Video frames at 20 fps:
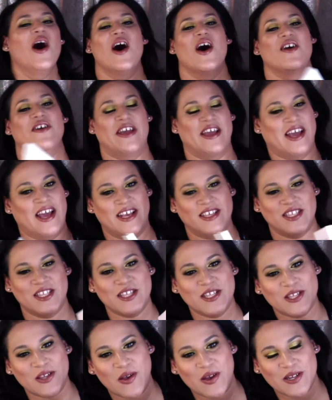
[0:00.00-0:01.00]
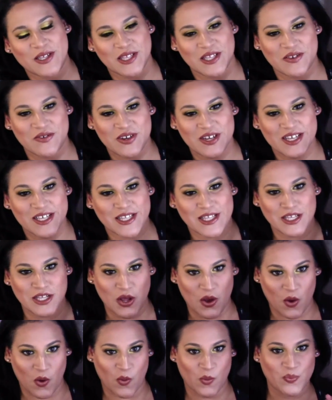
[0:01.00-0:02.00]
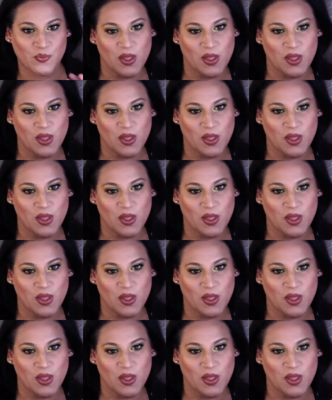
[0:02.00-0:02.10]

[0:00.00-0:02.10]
All right, guys, so on a serious note,